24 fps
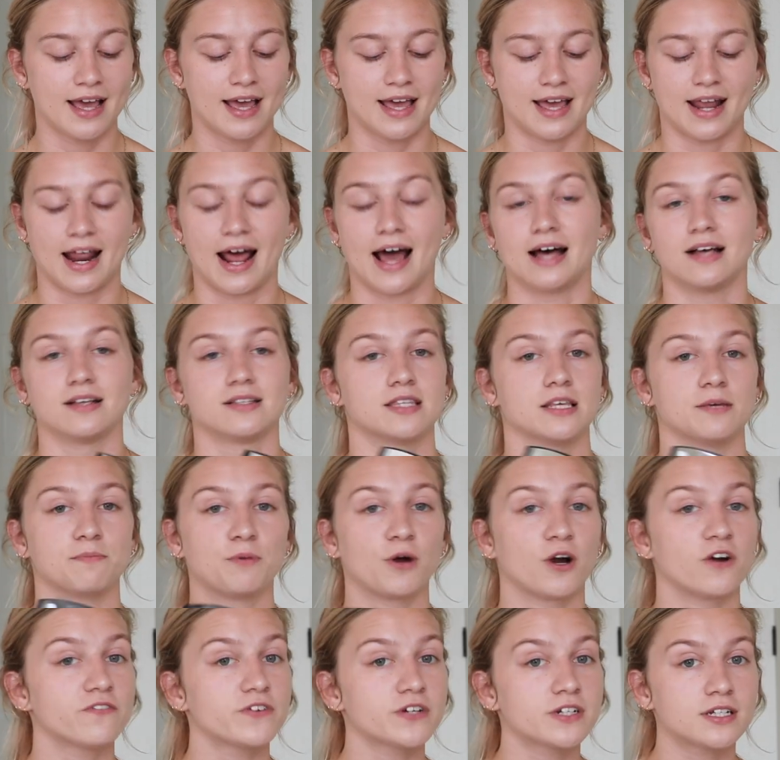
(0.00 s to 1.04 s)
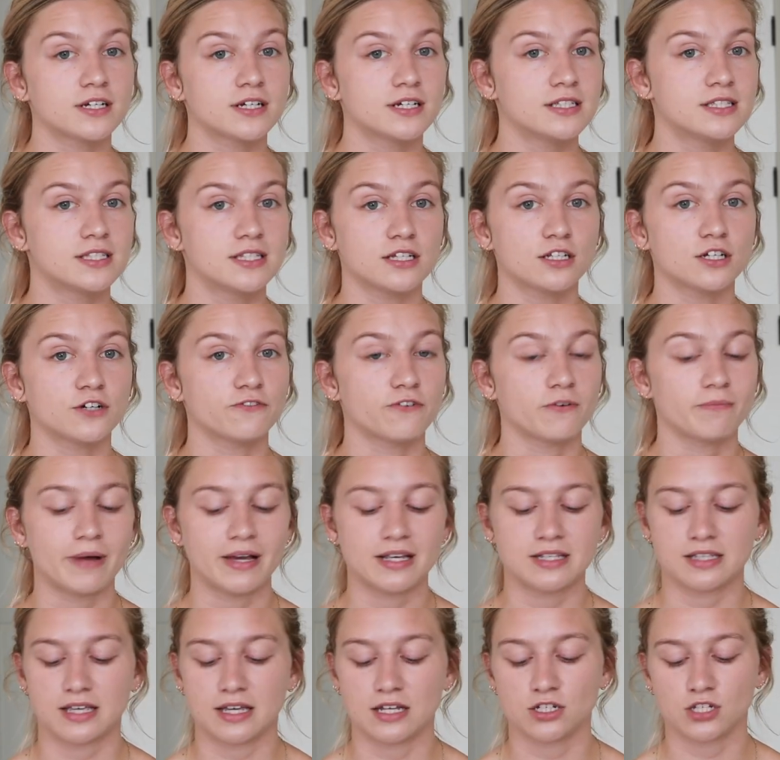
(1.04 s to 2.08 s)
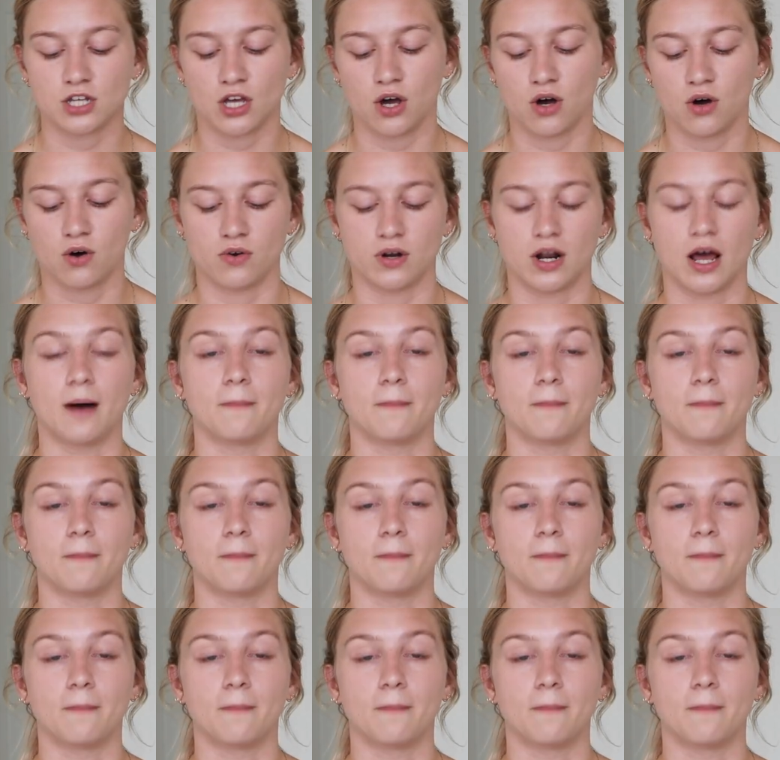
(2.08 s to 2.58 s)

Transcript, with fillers: It has the perfect concealer for my skin tone,